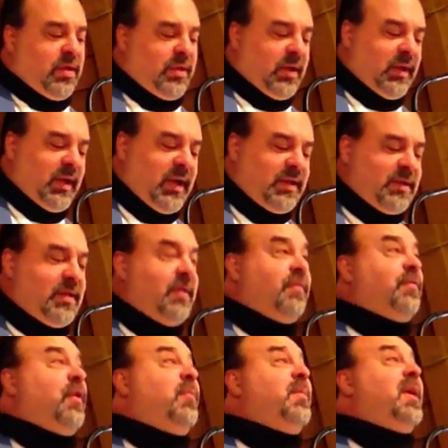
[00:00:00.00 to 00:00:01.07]
The lesson
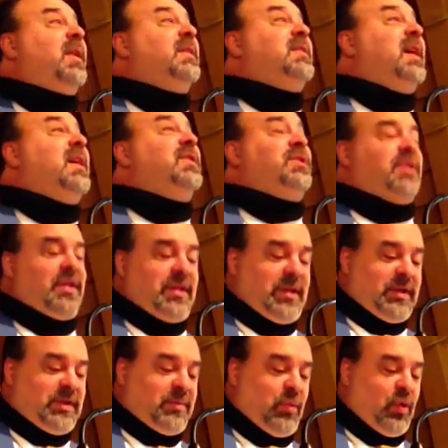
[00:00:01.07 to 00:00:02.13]
for our meditation
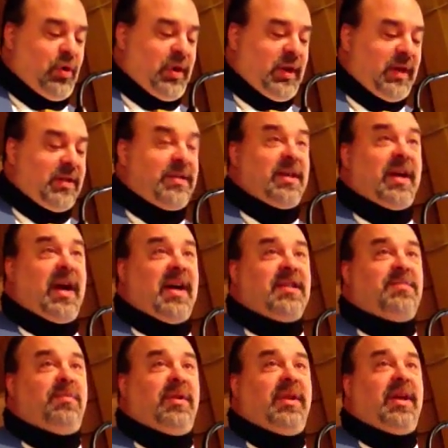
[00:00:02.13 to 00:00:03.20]
this morning is the
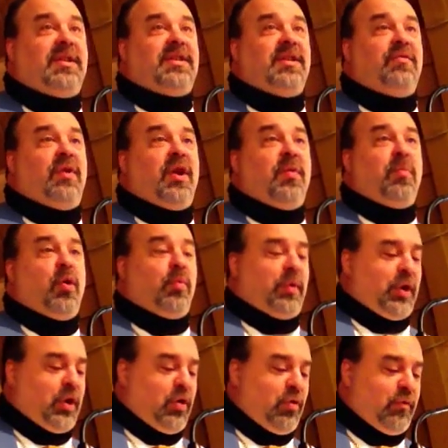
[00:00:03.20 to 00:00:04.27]
gospel lesson read a
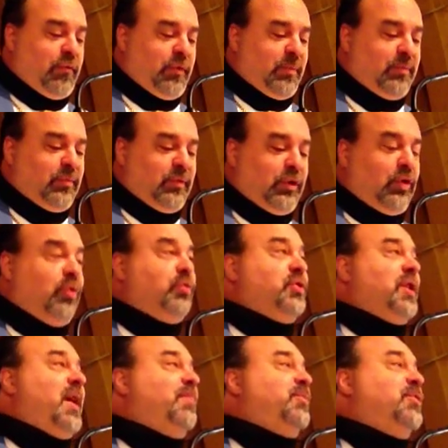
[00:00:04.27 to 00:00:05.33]
moment ago from Luke
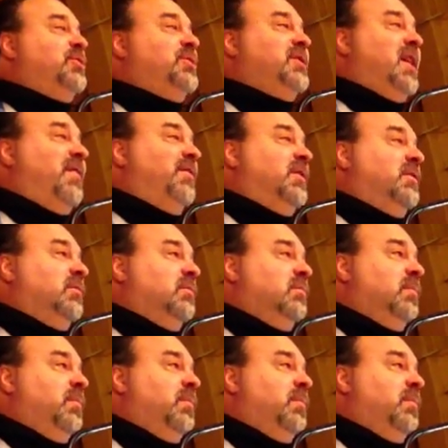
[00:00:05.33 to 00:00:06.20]
chapter 7.